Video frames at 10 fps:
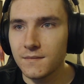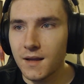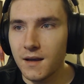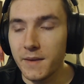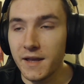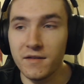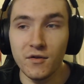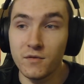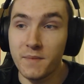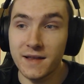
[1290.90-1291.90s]
I mean,
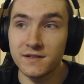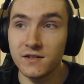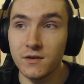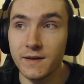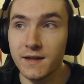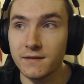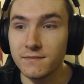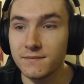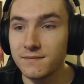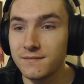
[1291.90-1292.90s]
who better to do it
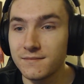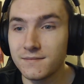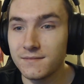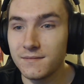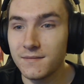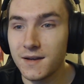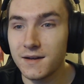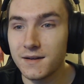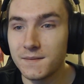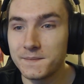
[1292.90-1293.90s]
than her?